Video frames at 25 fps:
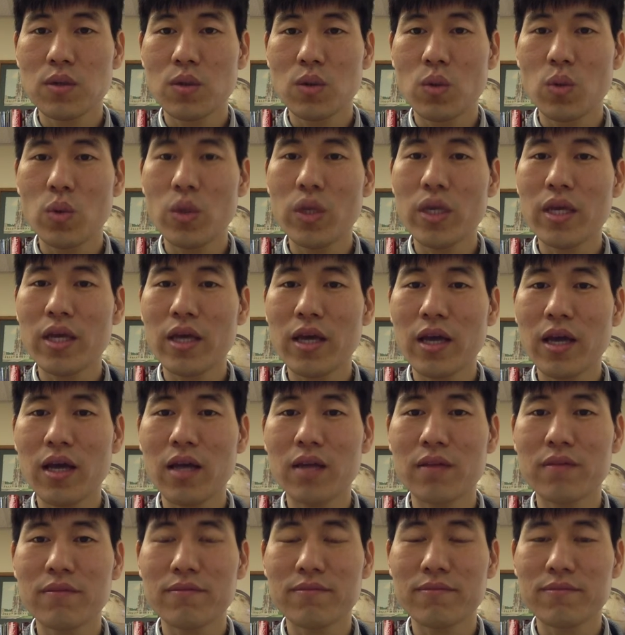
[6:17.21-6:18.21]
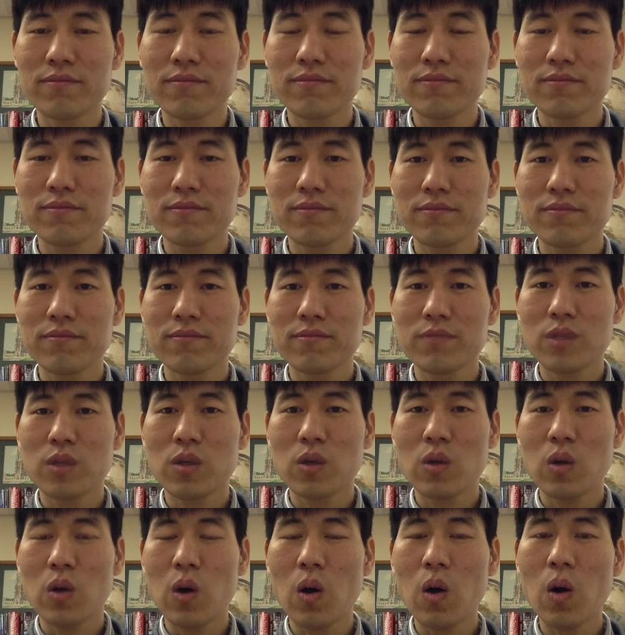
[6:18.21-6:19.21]
We can
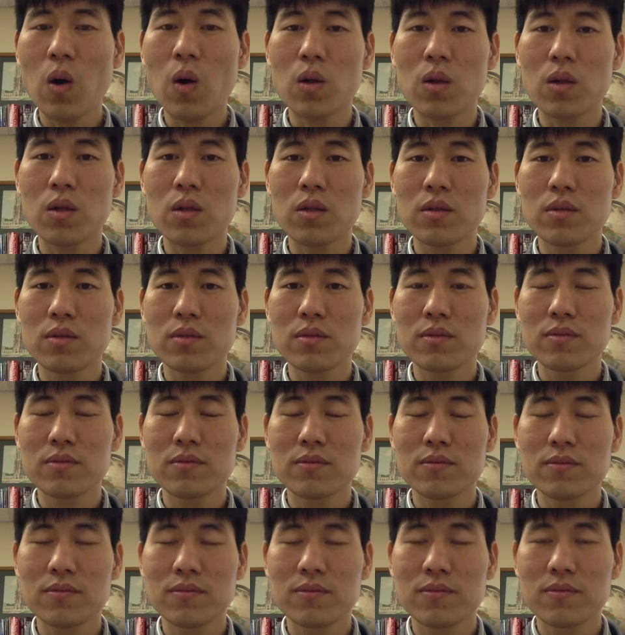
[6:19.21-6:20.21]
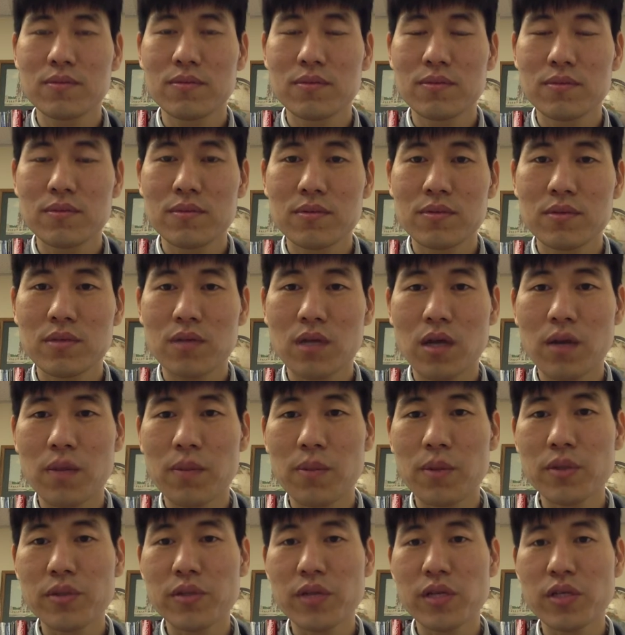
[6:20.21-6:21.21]
call the
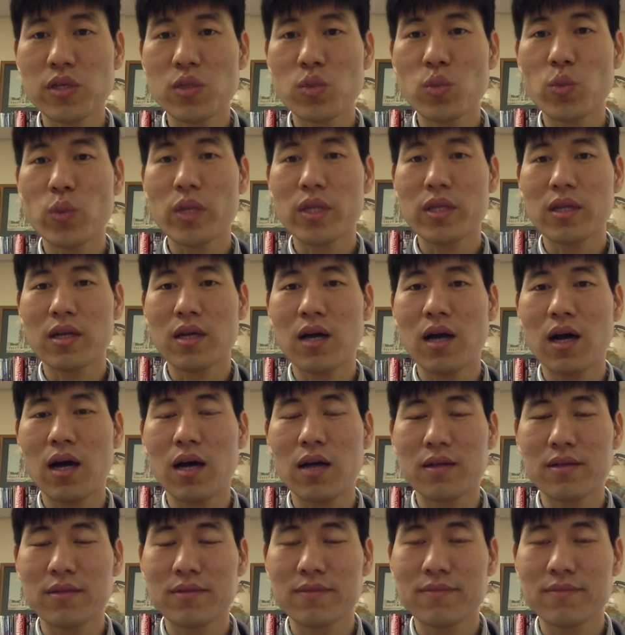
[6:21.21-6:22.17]
conversation with God